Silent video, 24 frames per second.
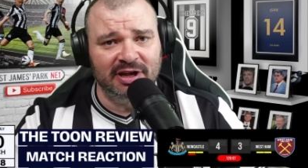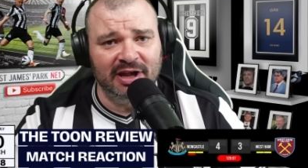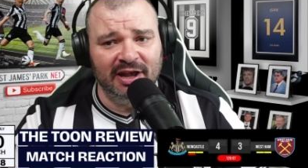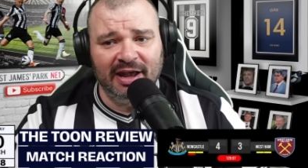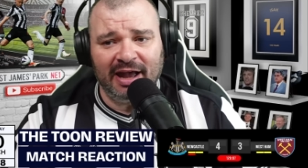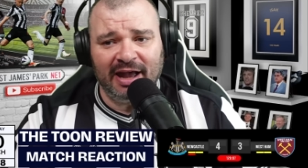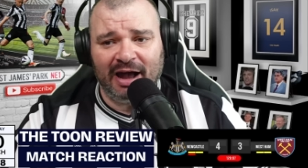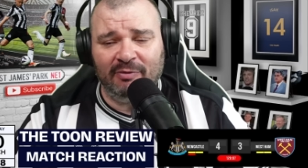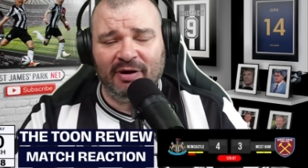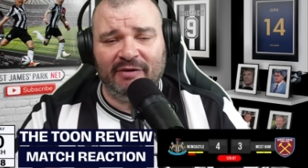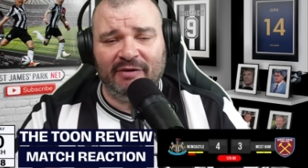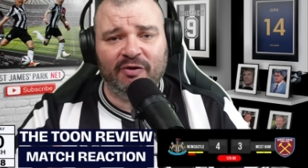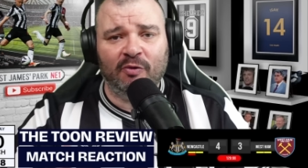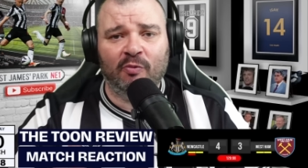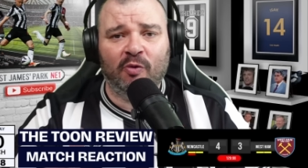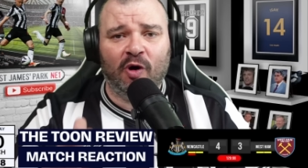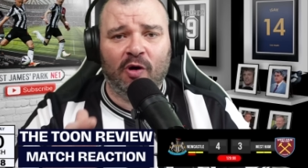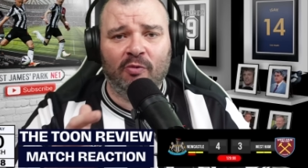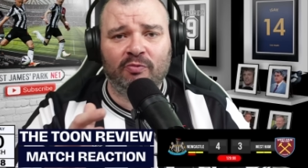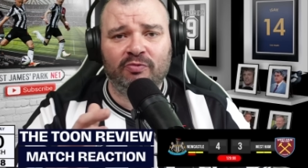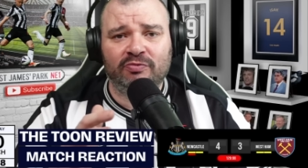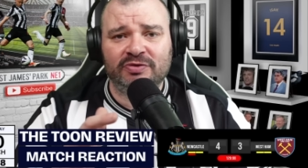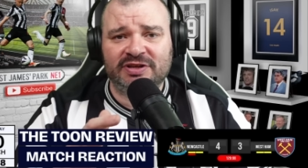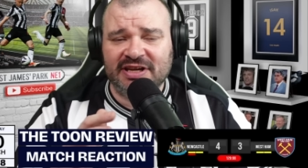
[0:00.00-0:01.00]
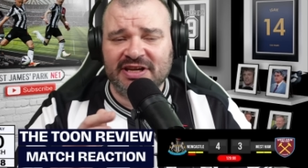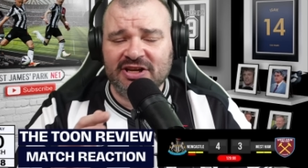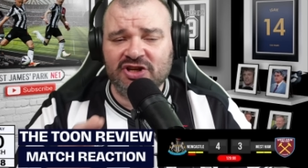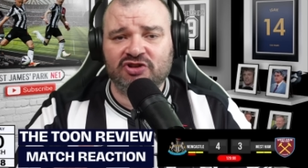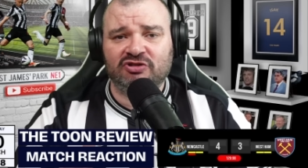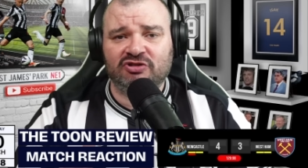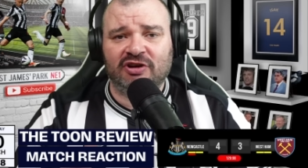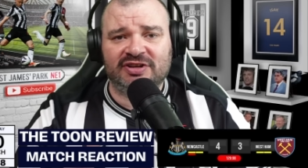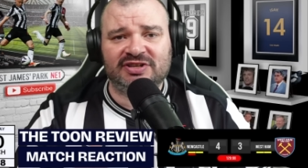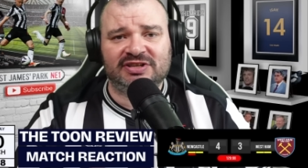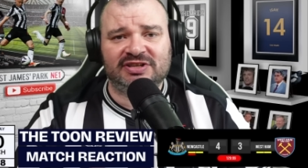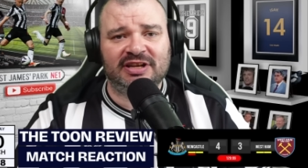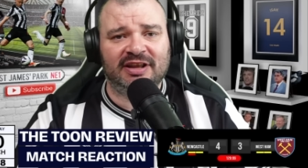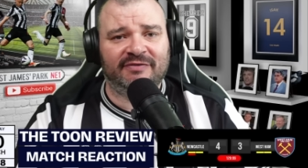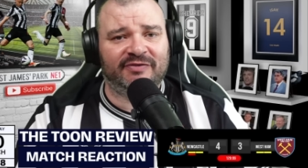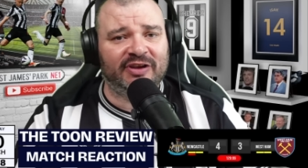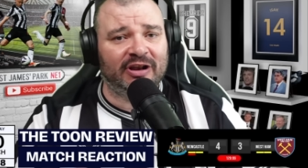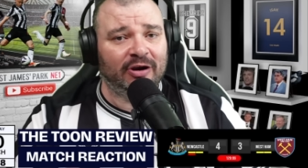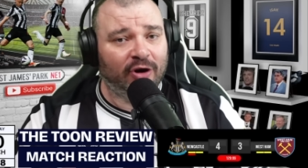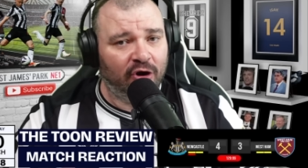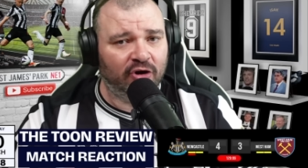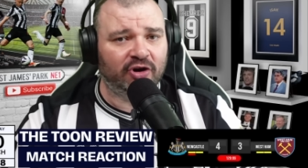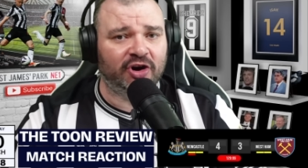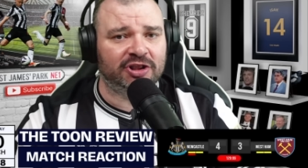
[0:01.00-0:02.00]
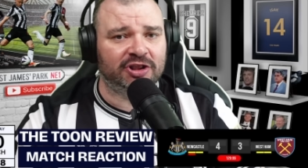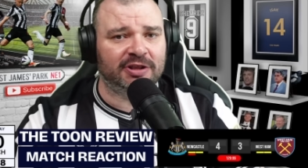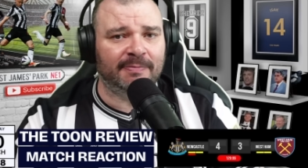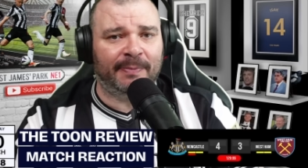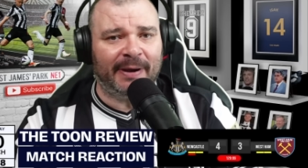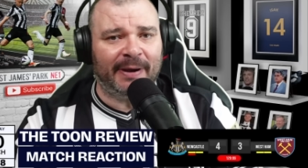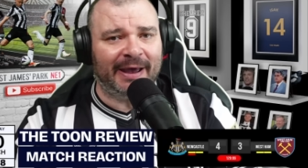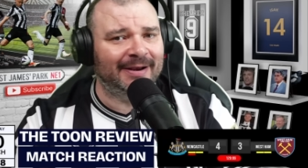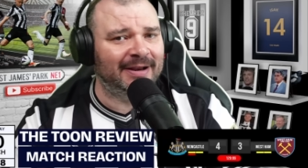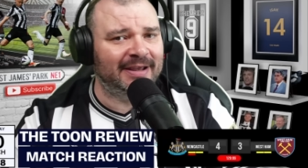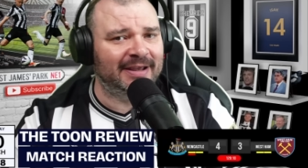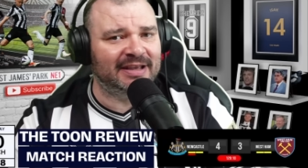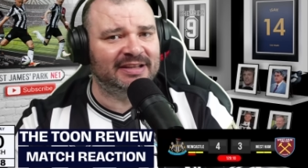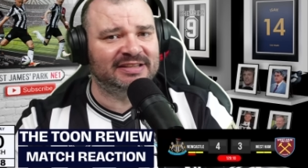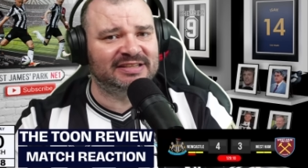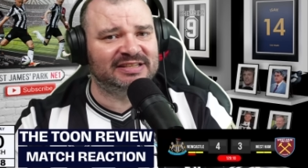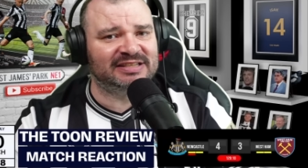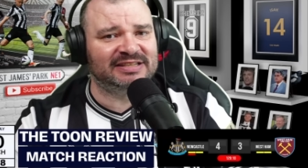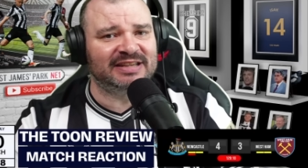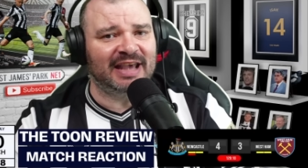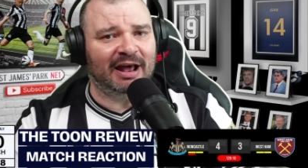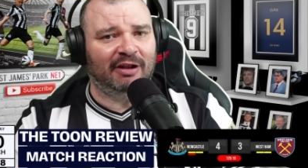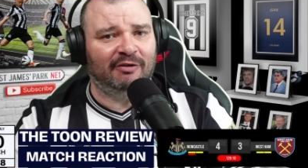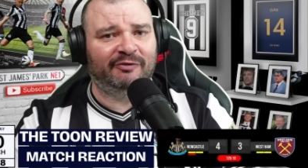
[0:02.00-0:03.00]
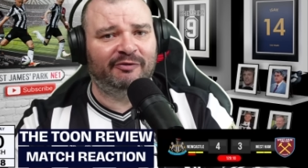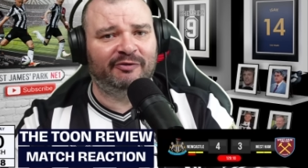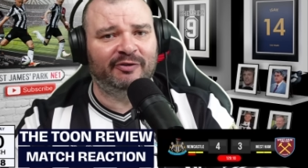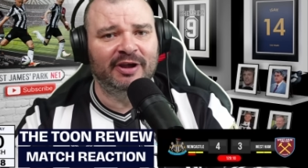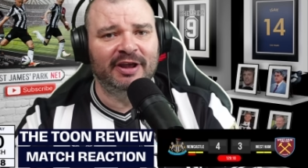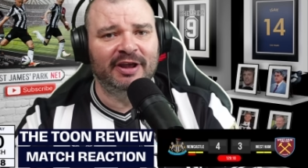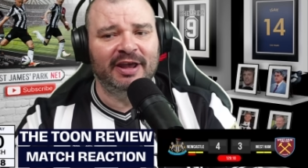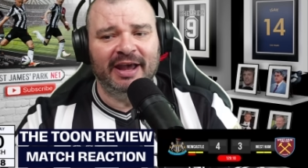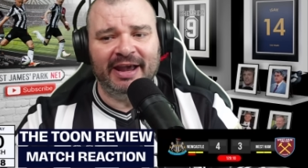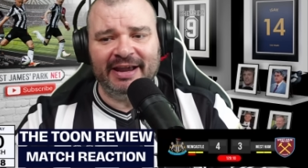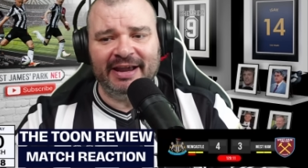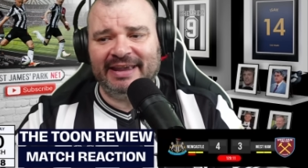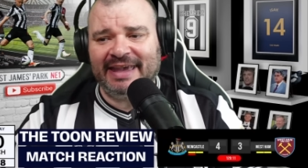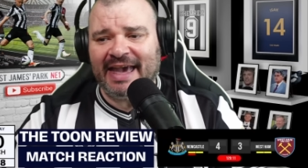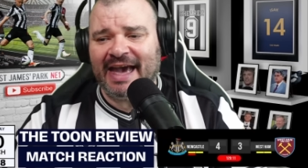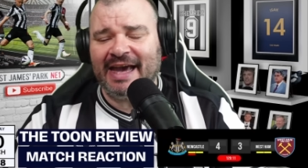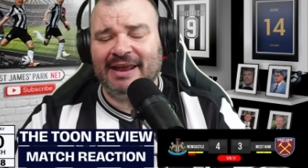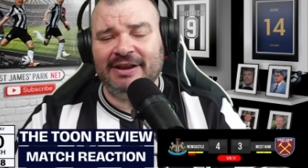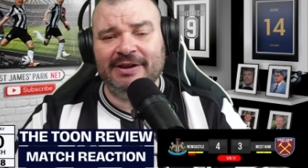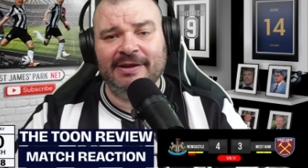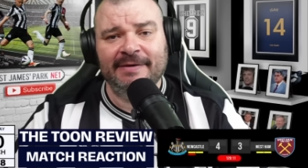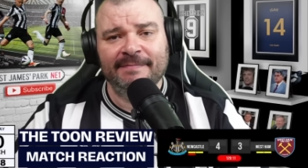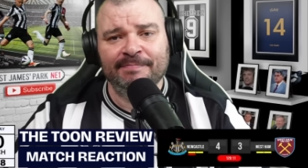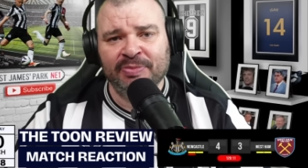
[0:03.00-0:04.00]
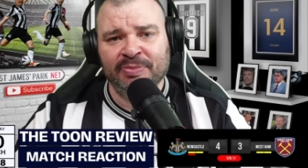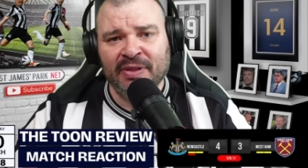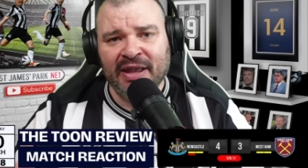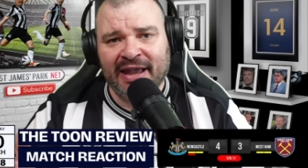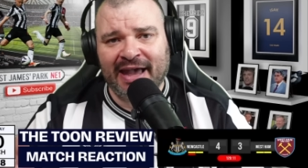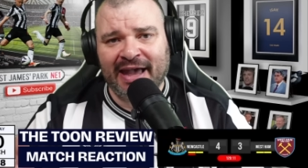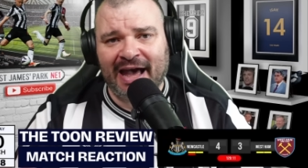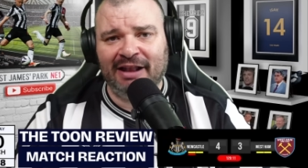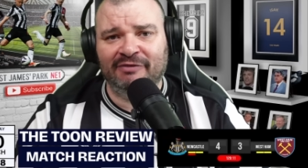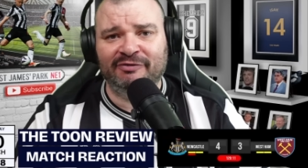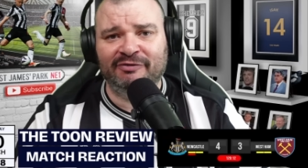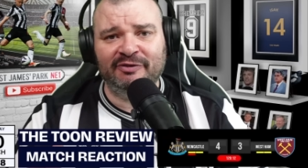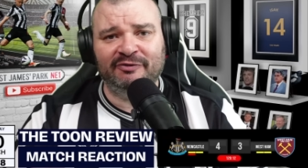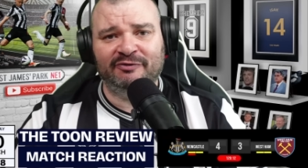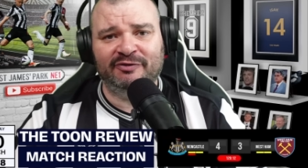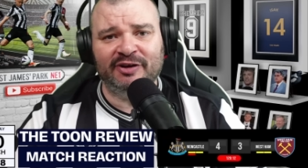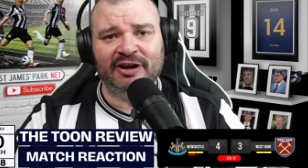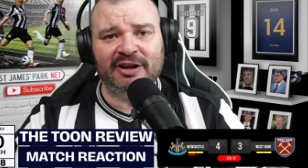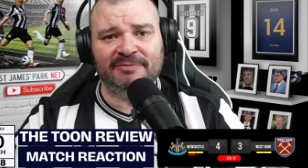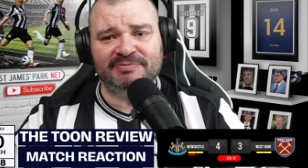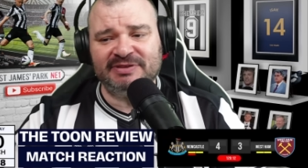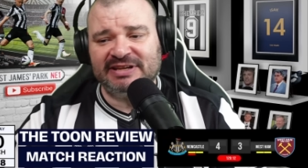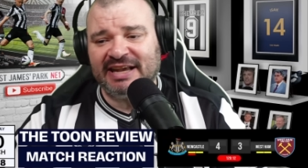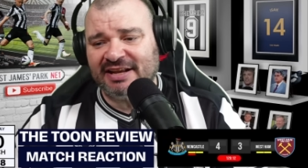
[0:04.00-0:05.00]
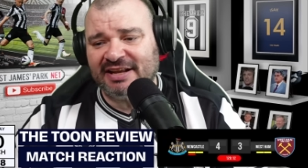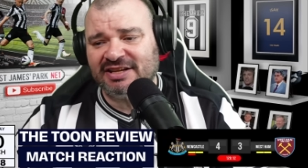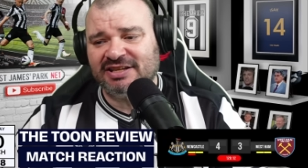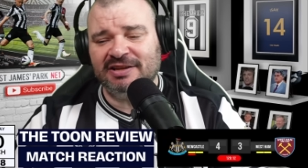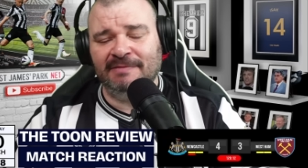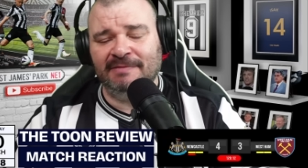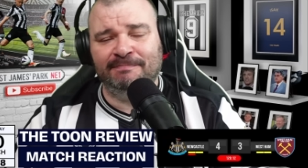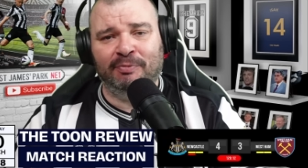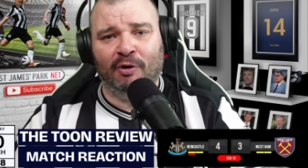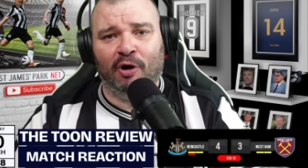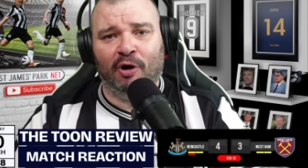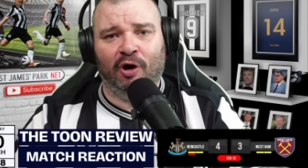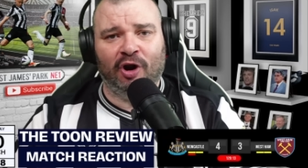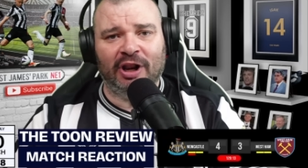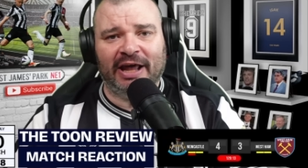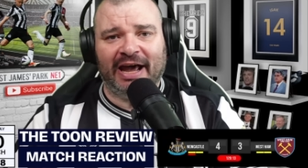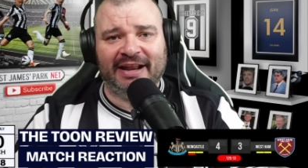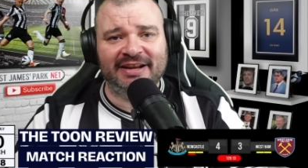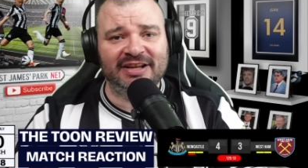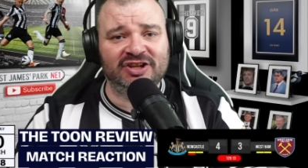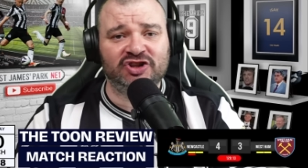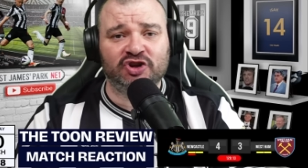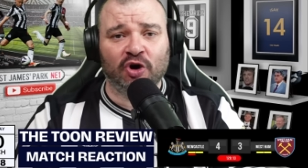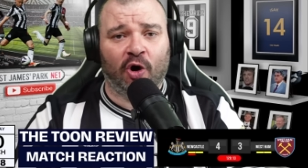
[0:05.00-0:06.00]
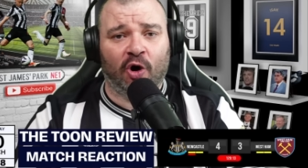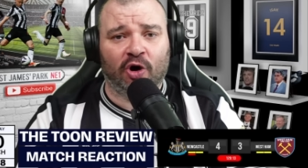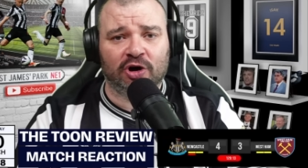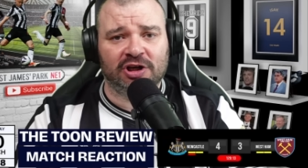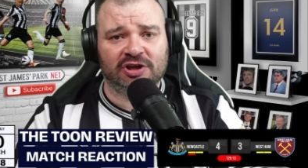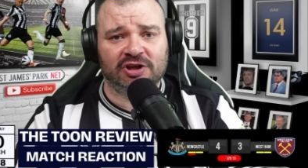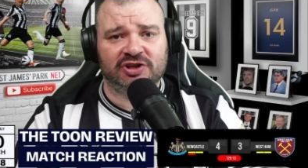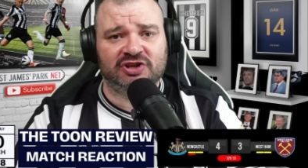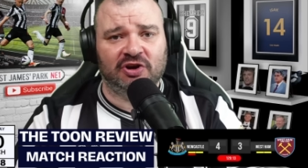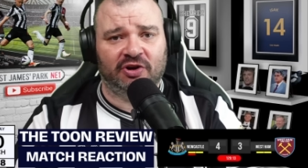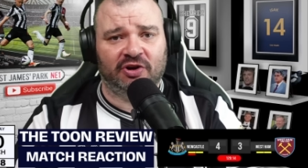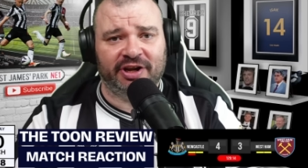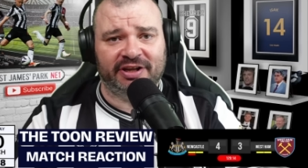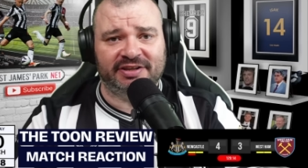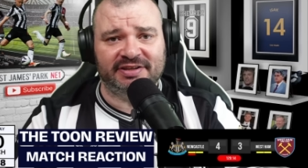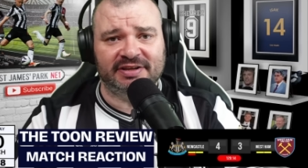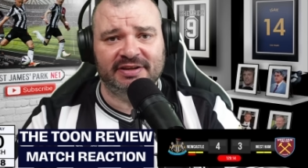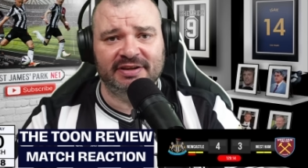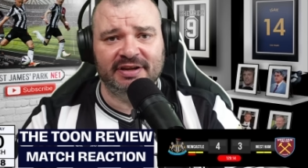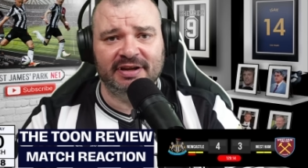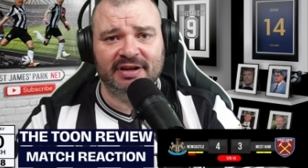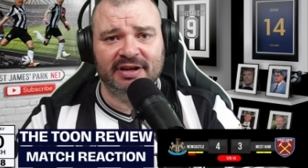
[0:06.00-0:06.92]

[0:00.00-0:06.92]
However, what was interesting, if you look at the penalty itself, again, Calvin Phillips gets the ball and he dawdles on it.